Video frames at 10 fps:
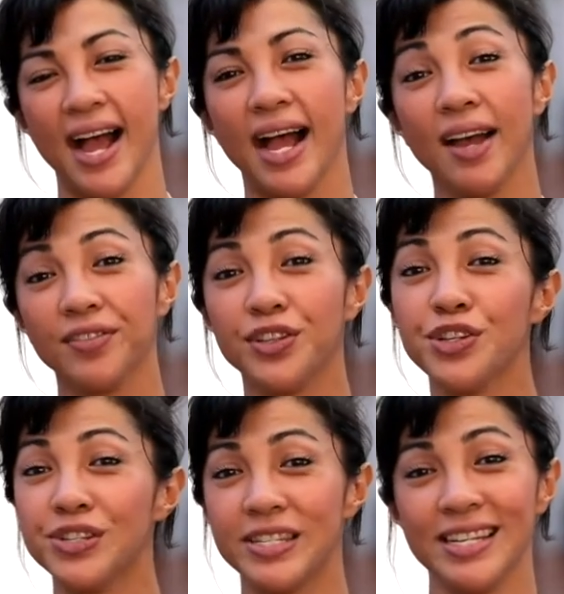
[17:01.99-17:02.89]
After
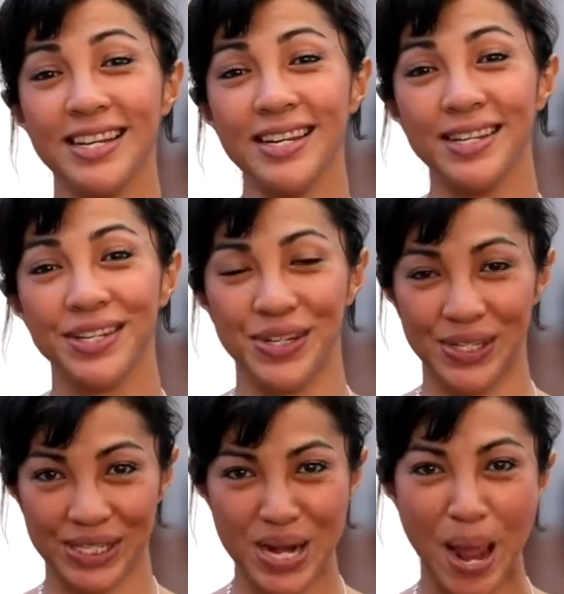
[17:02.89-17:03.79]
you see, you
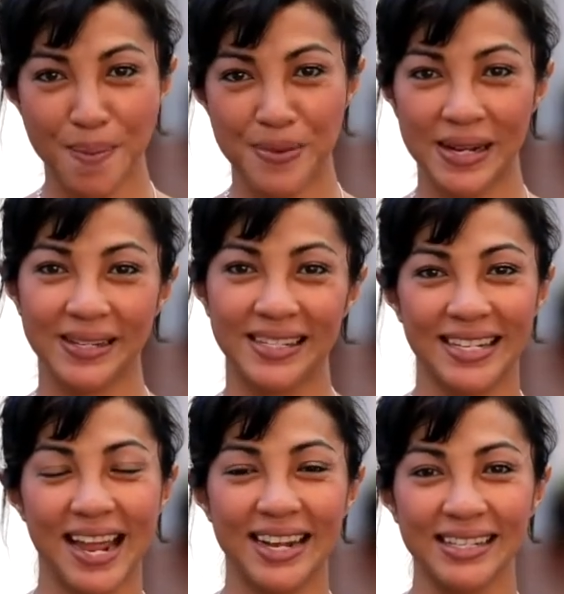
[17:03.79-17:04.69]
snap and
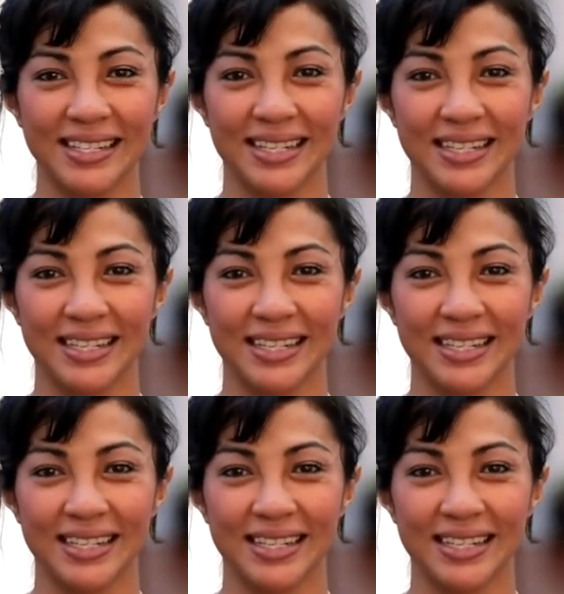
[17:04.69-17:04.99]
send,